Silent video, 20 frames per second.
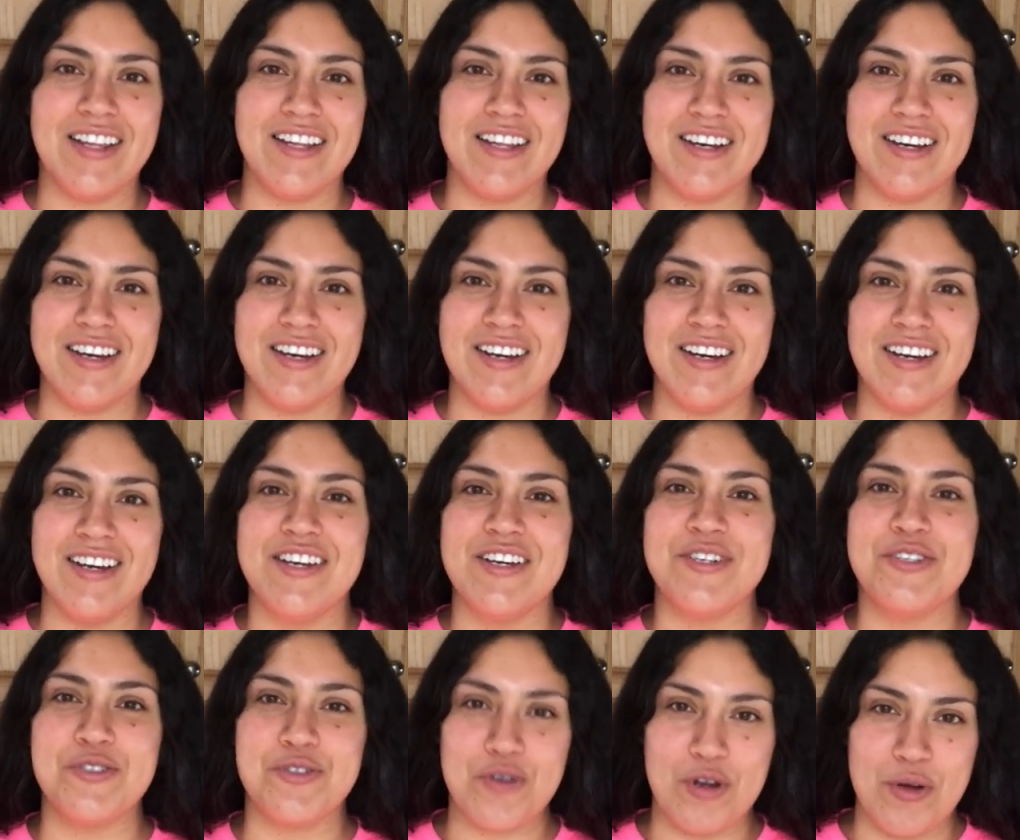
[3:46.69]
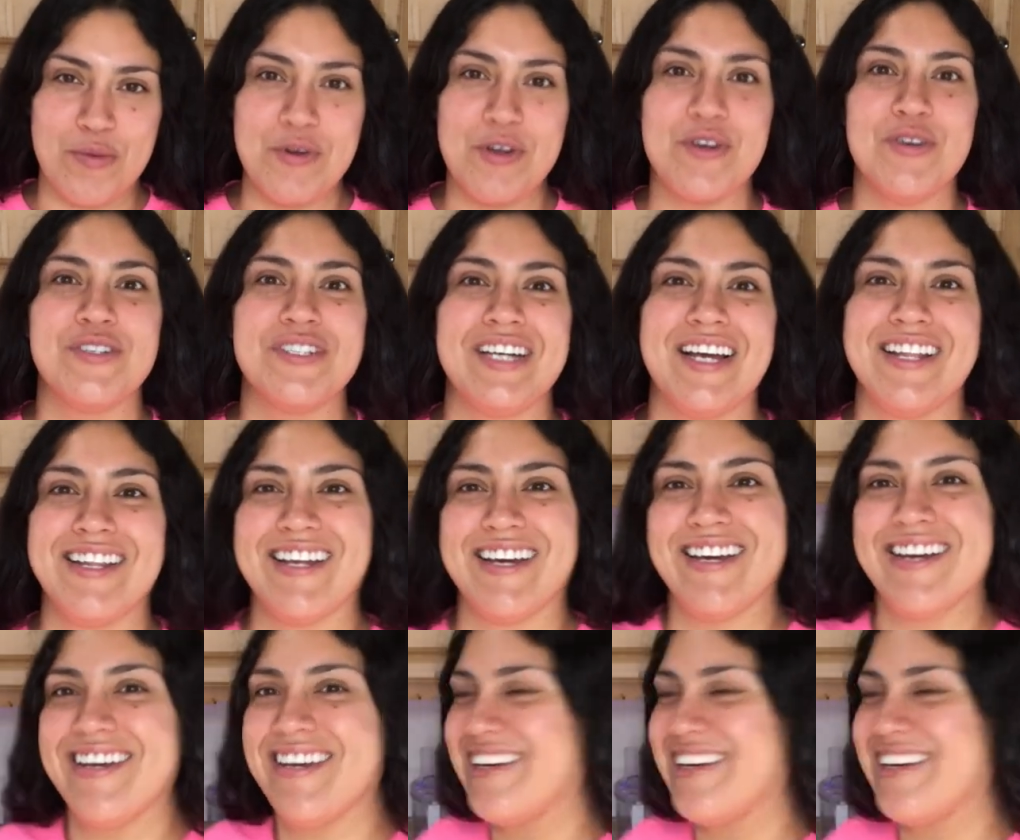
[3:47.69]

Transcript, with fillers: the strawberry horchata.